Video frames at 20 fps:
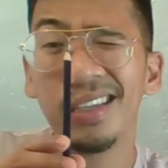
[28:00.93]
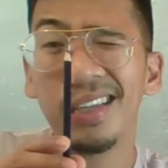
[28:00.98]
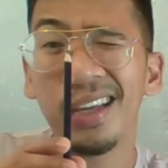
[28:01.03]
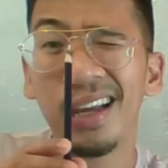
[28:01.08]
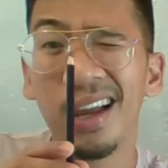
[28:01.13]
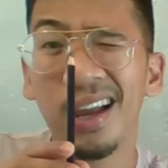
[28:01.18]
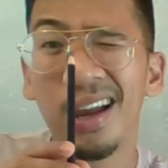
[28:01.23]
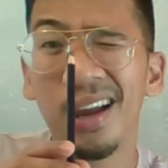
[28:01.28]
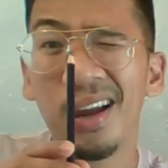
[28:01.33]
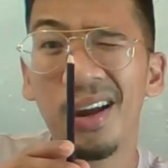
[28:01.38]

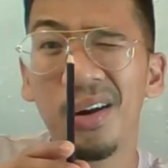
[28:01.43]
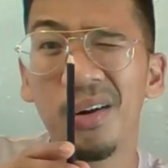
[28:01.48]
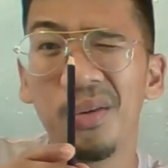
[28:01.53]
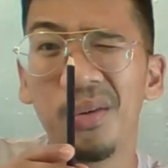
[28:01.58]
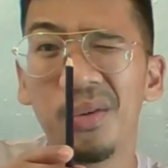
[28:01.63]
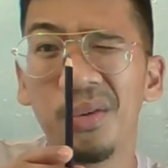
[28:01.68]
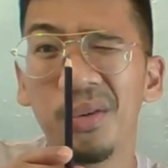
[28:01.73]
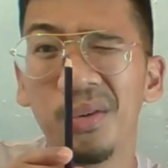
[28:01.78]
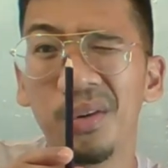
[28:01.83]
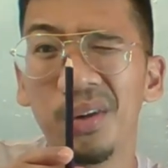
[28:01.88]
that's
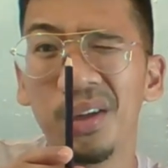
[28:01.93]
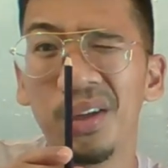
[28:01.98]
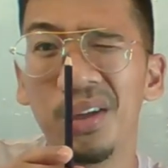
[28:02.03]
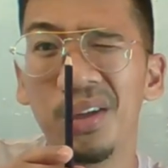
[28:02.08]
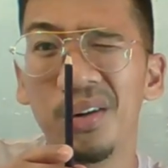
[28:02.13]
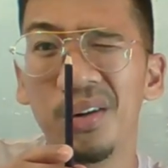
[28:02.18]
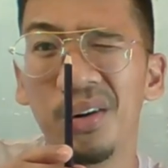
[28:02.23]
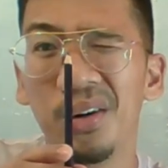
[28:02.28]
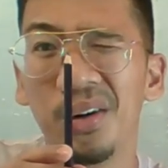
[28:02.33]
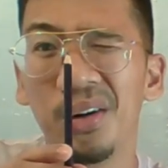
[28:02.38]
how
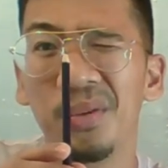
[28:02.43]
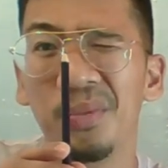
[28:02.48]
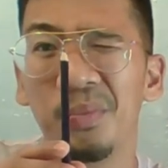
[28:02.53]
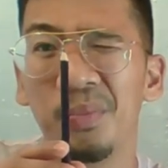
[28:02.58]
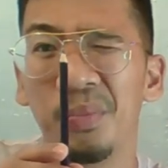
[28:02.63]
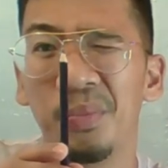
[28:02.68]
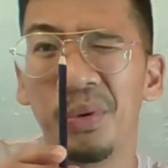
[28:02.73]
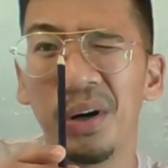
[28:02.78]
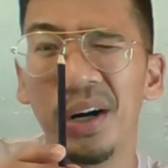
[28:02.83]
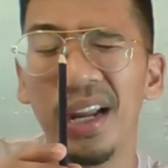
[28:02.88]

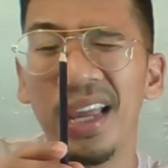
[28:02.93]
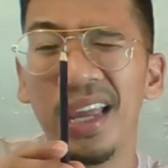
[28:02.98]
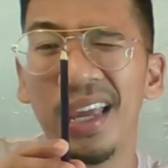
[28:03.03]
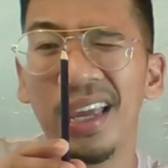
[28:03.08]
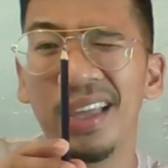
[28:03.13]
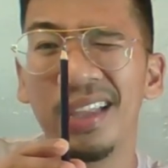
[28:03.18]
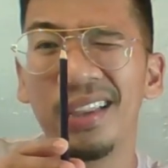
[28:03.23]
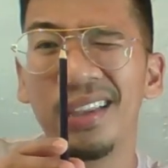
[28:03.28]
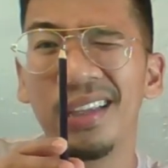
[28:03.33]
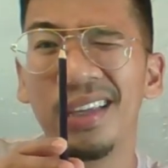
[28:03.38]
your
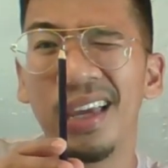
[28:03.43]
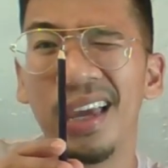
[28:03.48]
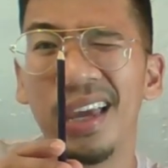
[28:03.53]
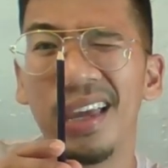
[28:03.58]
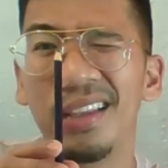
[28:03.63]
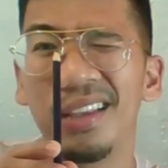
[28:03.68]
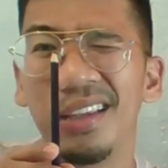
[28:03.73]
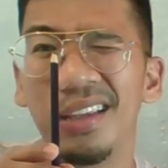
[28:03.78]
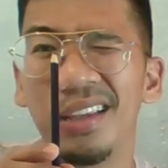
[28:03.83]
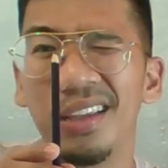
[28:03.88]

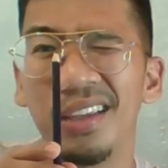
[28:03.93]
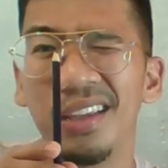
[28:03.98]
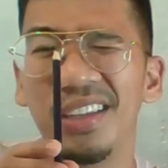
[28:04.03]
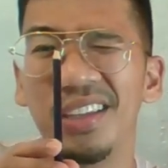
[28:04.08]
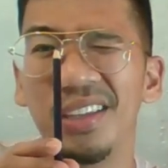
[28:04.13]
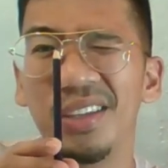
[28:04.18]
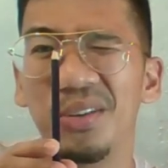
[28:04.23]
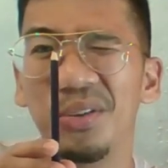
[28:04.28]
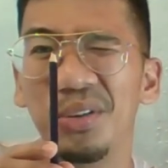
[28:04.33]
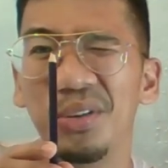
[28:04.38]
brain
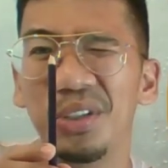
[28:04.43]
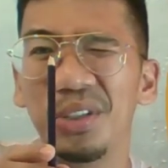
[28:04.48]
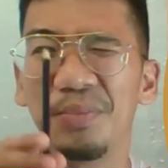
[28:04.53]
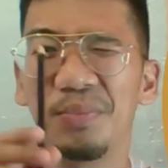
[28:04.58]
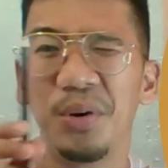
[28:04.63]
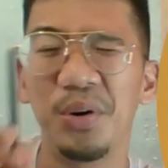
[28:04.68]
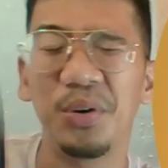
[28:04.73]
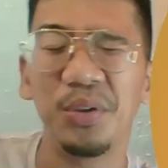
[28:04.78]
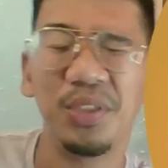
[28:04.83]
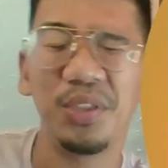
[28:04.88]
can
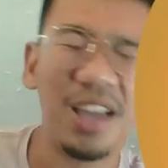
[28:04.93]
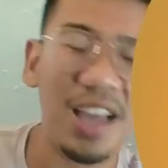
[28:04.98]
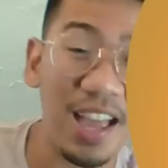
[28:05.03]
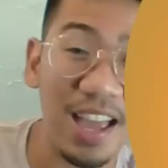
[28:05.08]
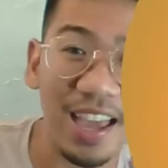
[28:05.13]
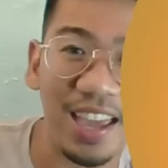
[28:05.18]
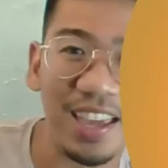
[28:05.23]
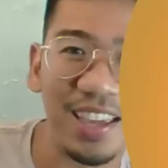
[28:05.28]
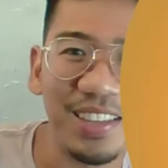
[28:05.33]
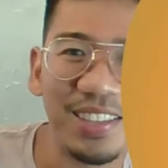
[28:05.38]
use
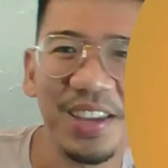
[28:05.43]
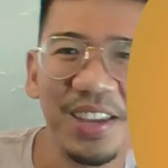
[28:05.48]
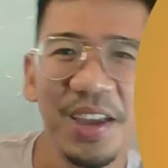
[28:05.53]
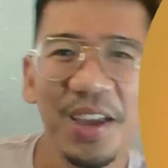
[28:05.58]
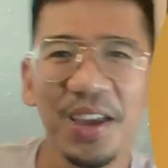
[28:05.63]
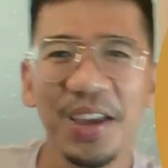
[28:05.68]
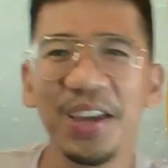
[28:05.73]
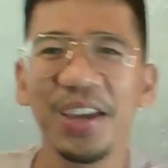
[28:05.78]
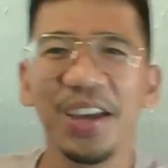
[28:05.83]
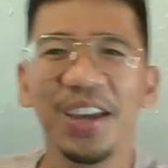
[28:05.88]
both
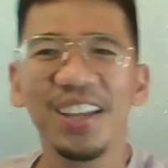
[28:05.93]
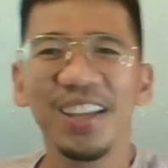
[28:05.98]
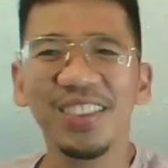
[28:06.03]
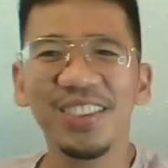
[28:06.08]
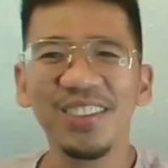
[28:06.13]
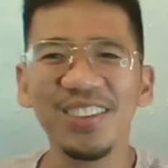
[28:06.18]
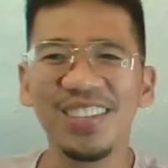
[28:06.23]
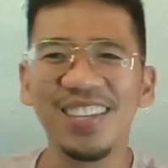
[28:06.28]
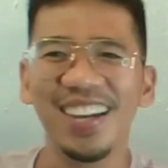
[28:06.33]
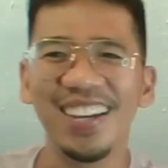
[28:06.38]
eyes
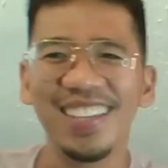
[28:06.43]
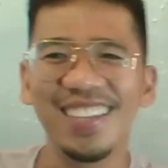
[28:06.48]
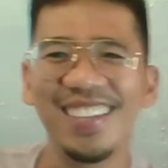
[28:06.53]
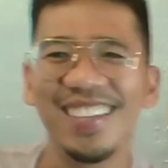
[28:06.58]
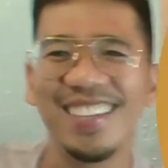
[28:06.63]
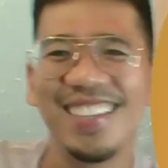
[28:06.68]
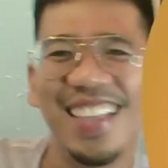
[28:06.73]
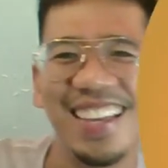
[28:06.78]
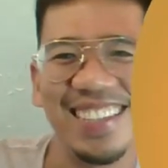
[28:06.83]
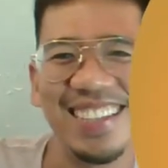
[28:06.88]
to
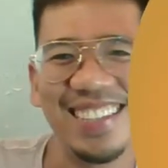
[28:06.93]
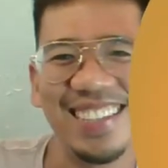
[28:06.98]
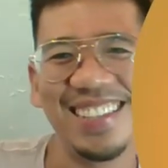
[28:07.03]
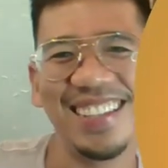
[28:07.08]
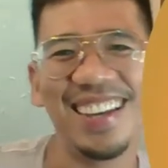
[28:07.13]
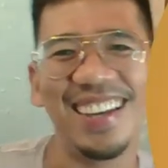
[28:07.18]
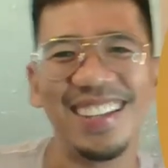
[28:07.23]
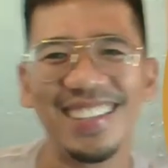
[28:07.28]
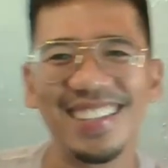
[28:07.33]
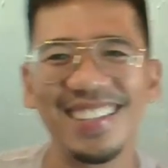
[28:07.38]
judge
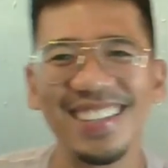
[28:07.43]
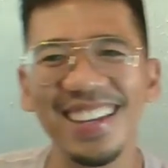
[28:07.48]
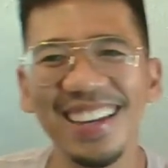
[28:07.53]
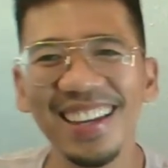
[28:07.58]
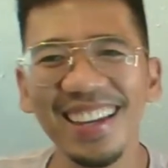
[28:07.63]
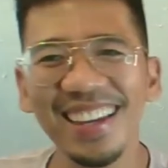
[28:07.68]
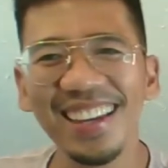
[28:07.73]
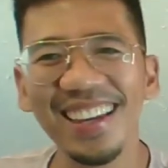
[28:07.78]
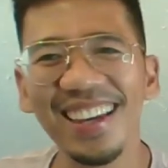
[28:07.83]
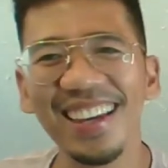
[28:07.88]

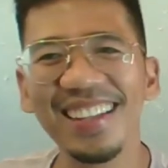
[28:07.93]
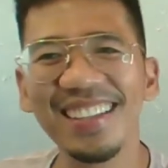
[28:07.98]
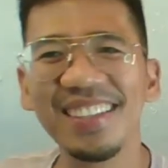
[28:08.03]
distance.